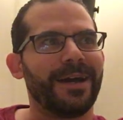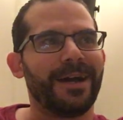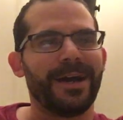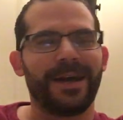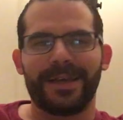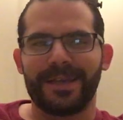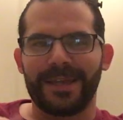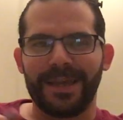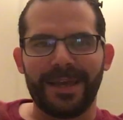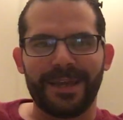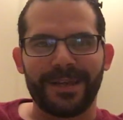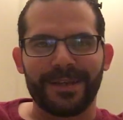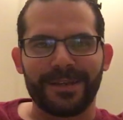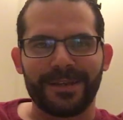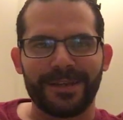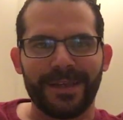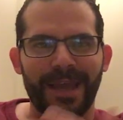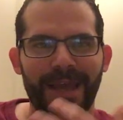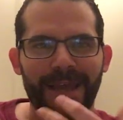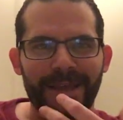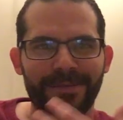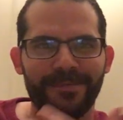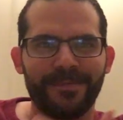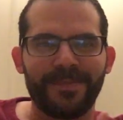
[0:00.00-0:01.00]
Again,
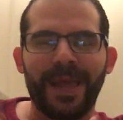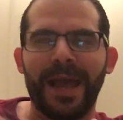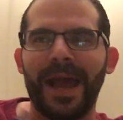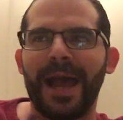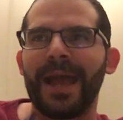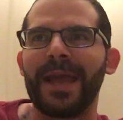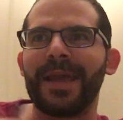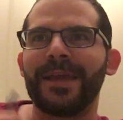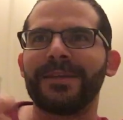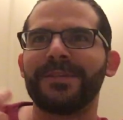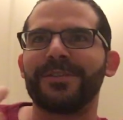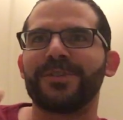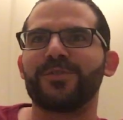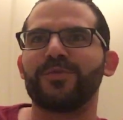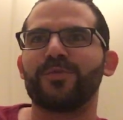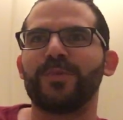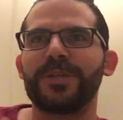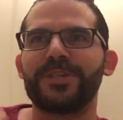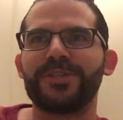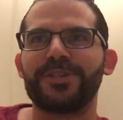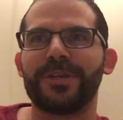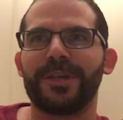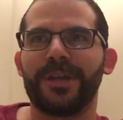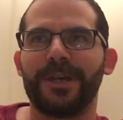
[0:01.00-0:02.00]
I
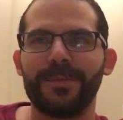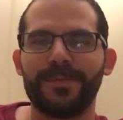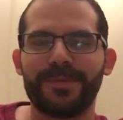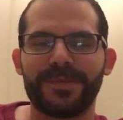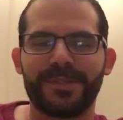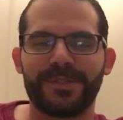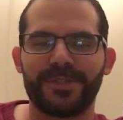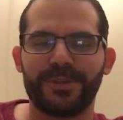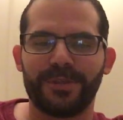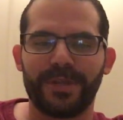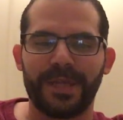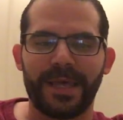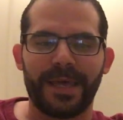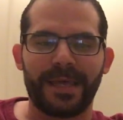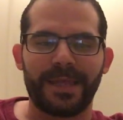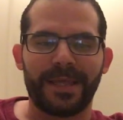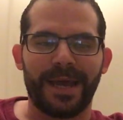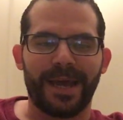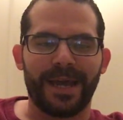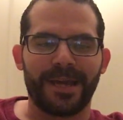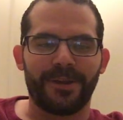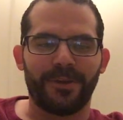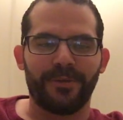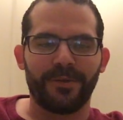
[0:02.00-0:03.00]
switch it up so that
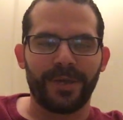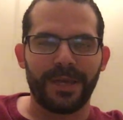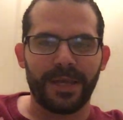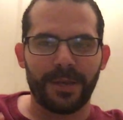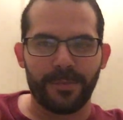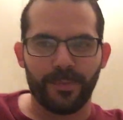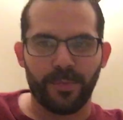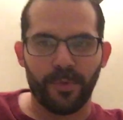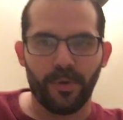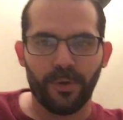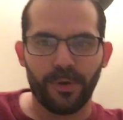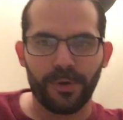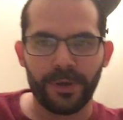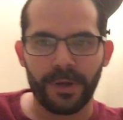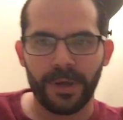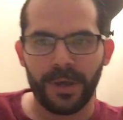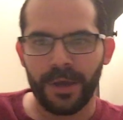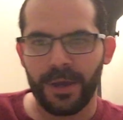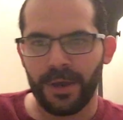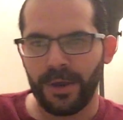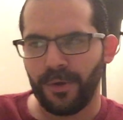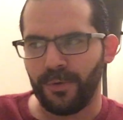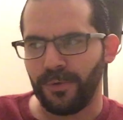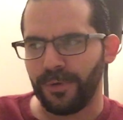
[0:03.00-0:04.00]
I don't get bored,
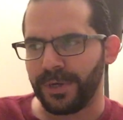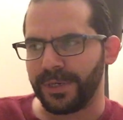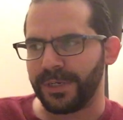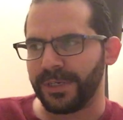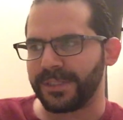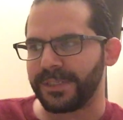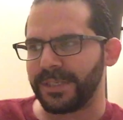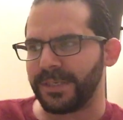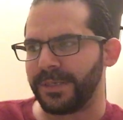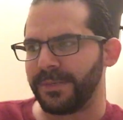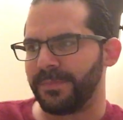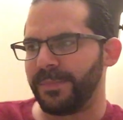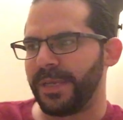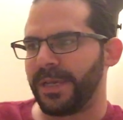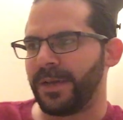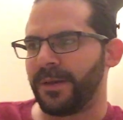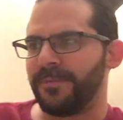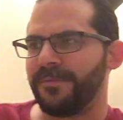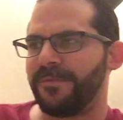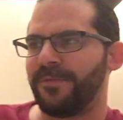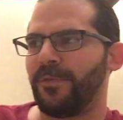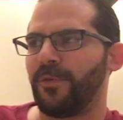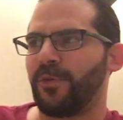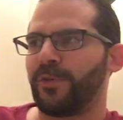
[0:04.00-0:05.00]
or it doesn't
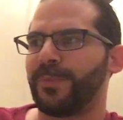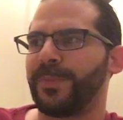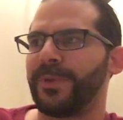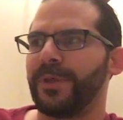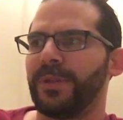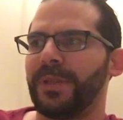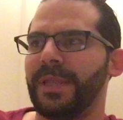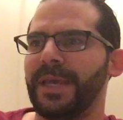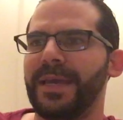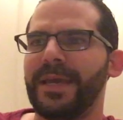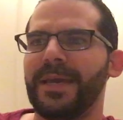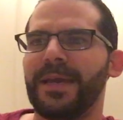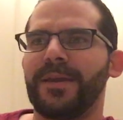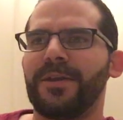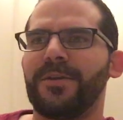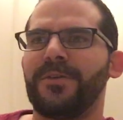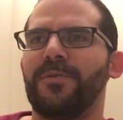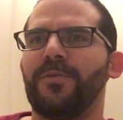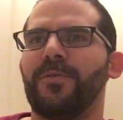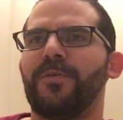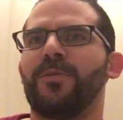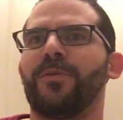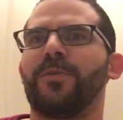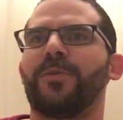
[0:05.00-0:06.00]
become formulaic,
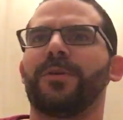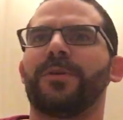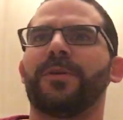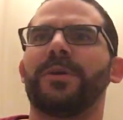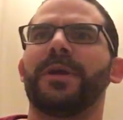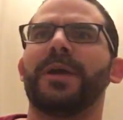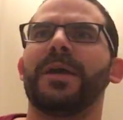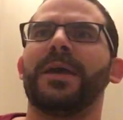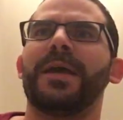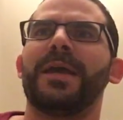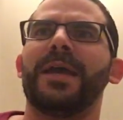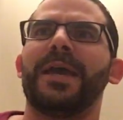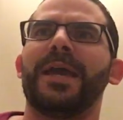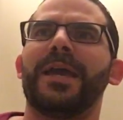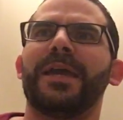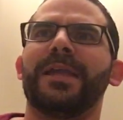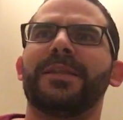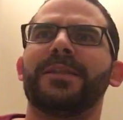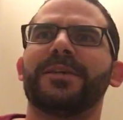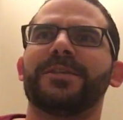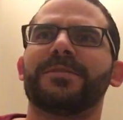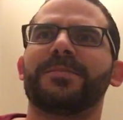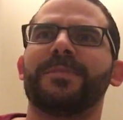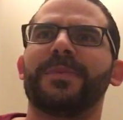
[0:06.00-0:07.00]
or it
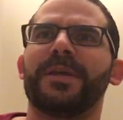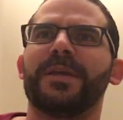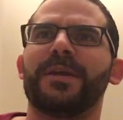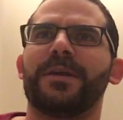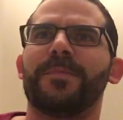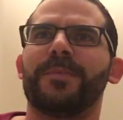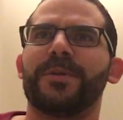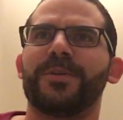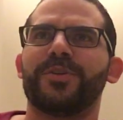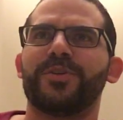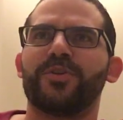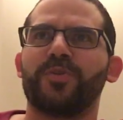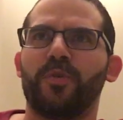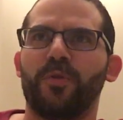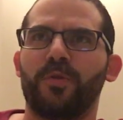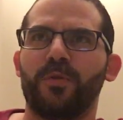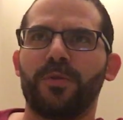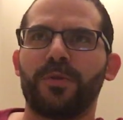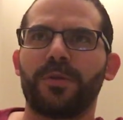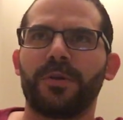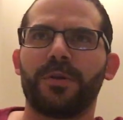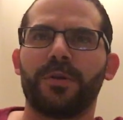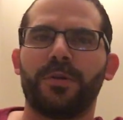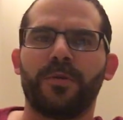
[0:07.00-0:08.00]
doesn't become a
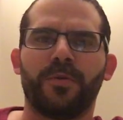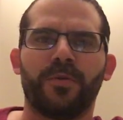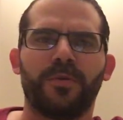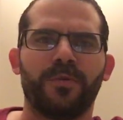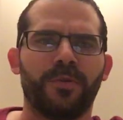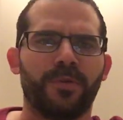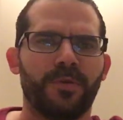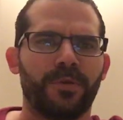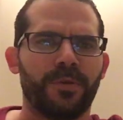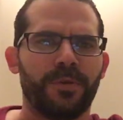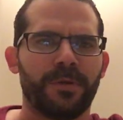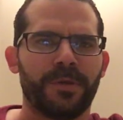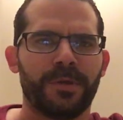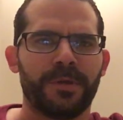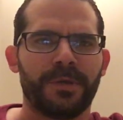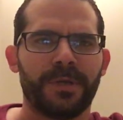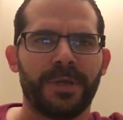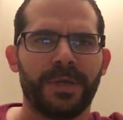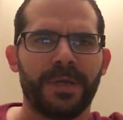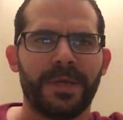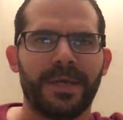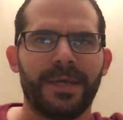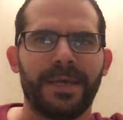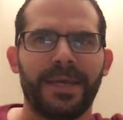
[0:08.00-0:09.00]
chore, or
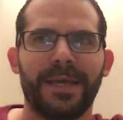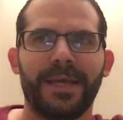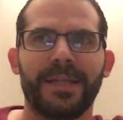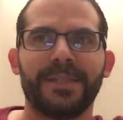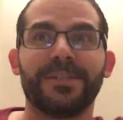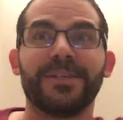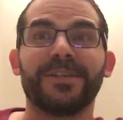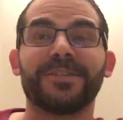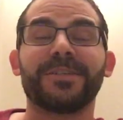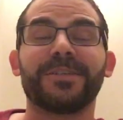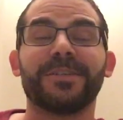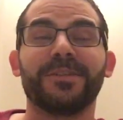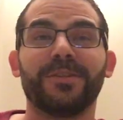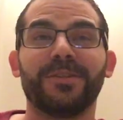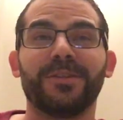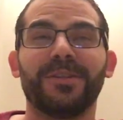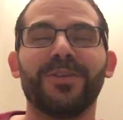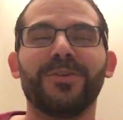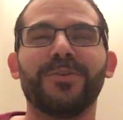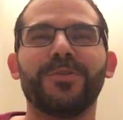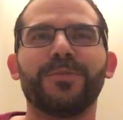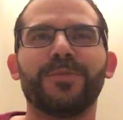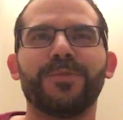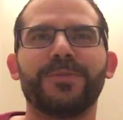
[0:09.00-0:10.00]
it doesn't
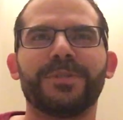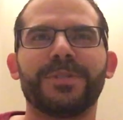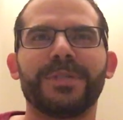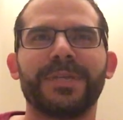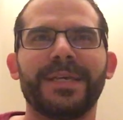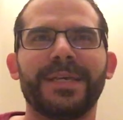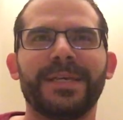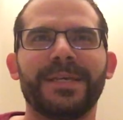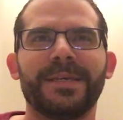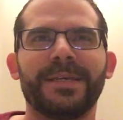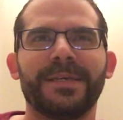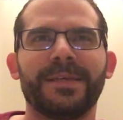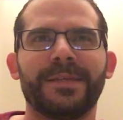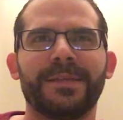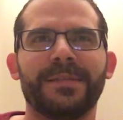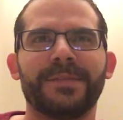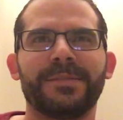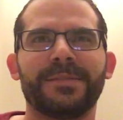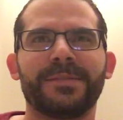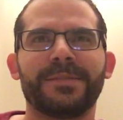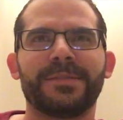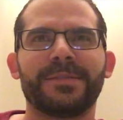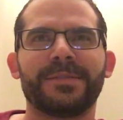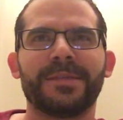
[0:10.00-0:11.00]
lose
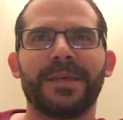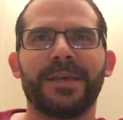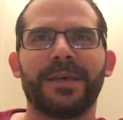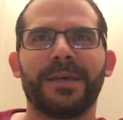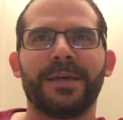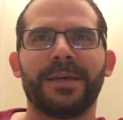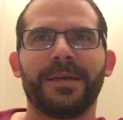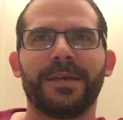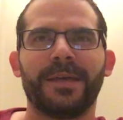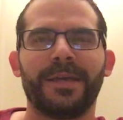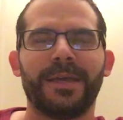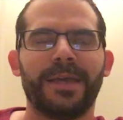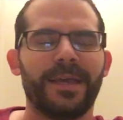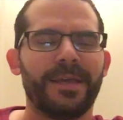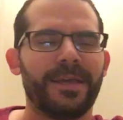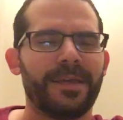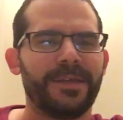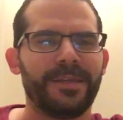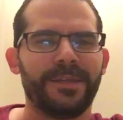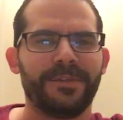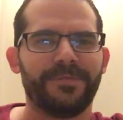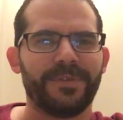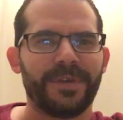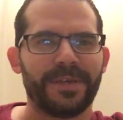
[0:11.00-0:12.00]
its
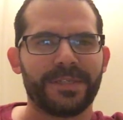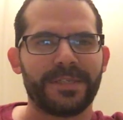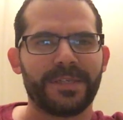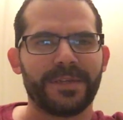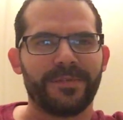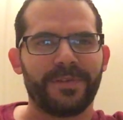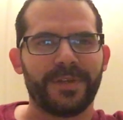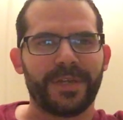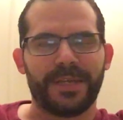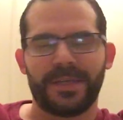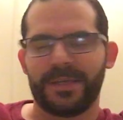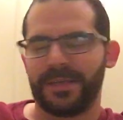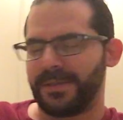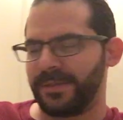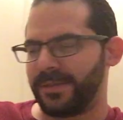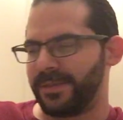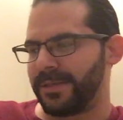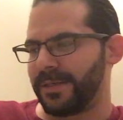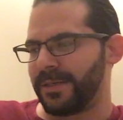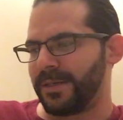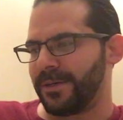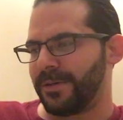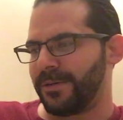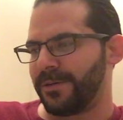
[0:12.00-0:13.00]

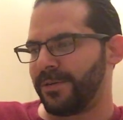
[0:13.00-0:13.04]
effectiveness.